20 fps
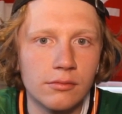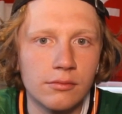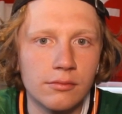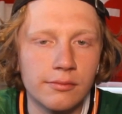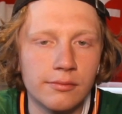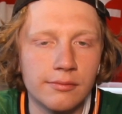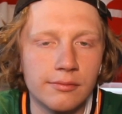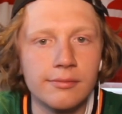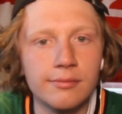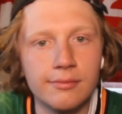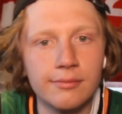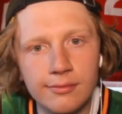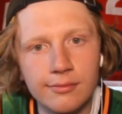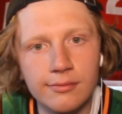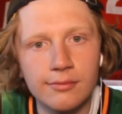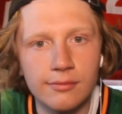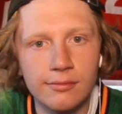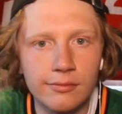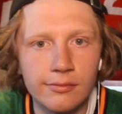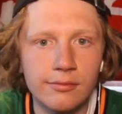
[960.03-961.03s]

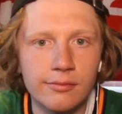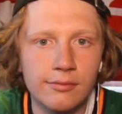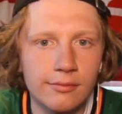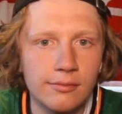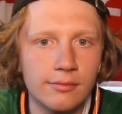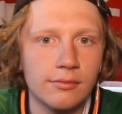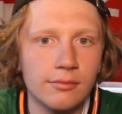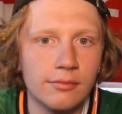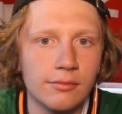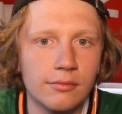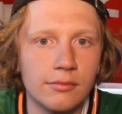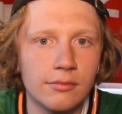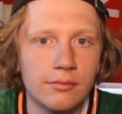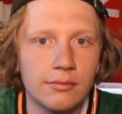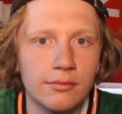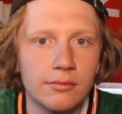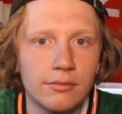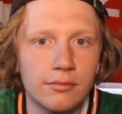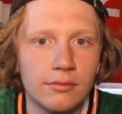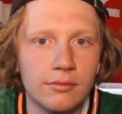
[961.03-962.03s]

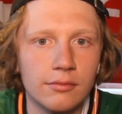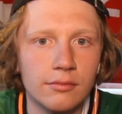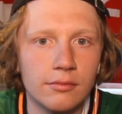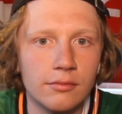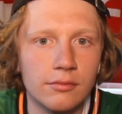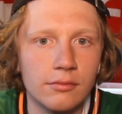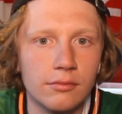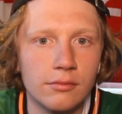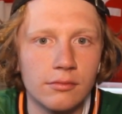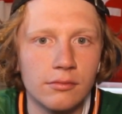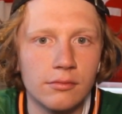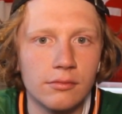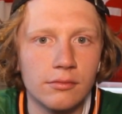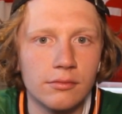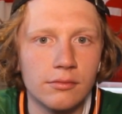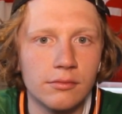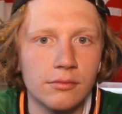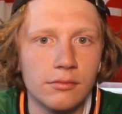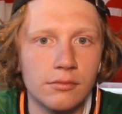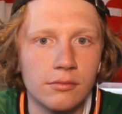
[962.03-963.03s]

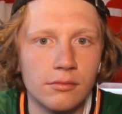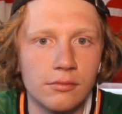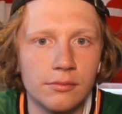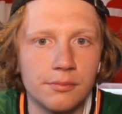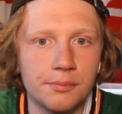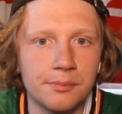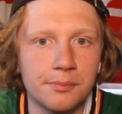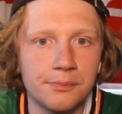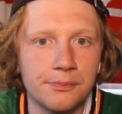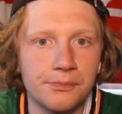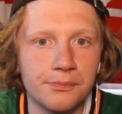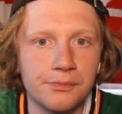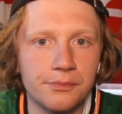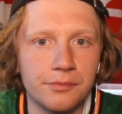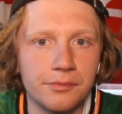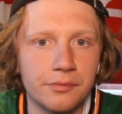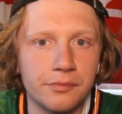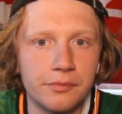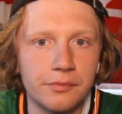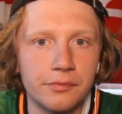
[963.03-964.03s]

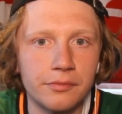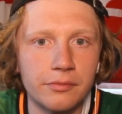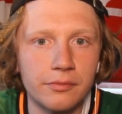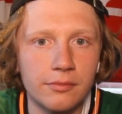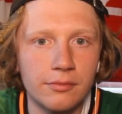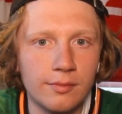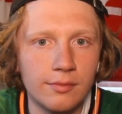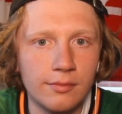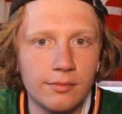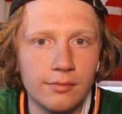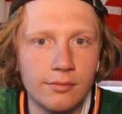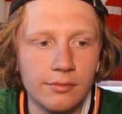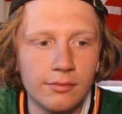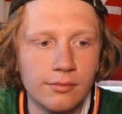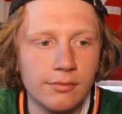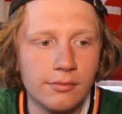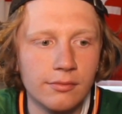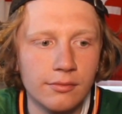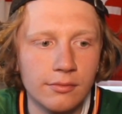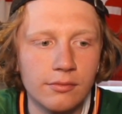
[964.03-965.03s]

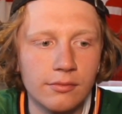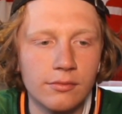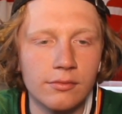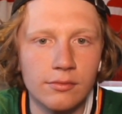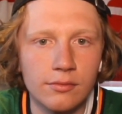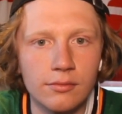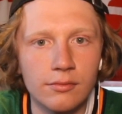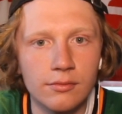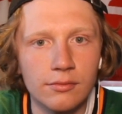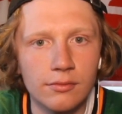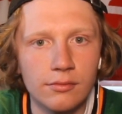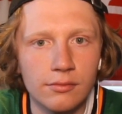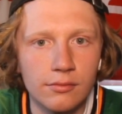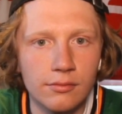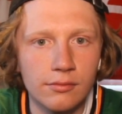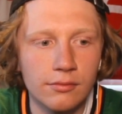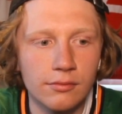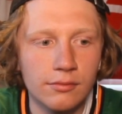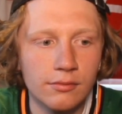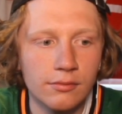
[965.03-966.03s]

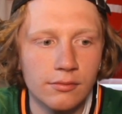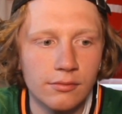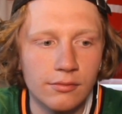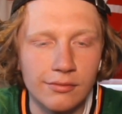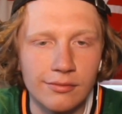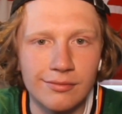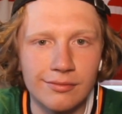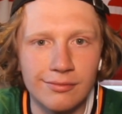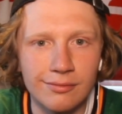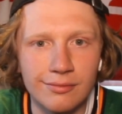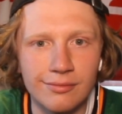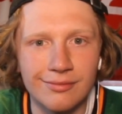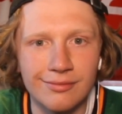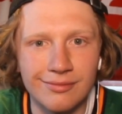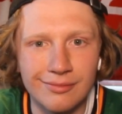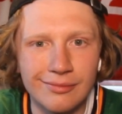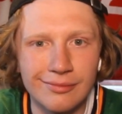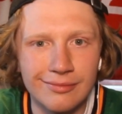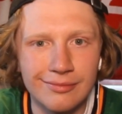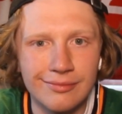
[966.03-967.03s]

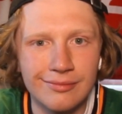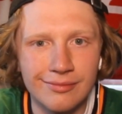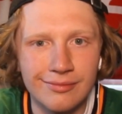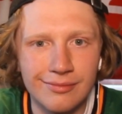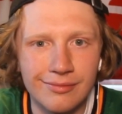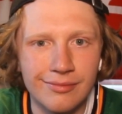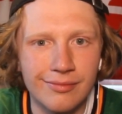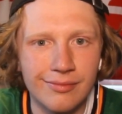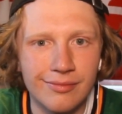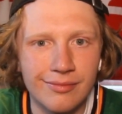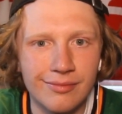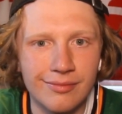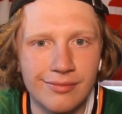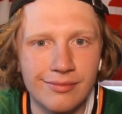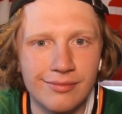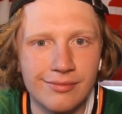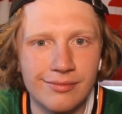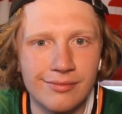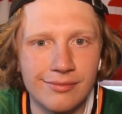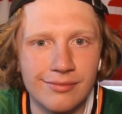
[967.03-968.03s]
(silent)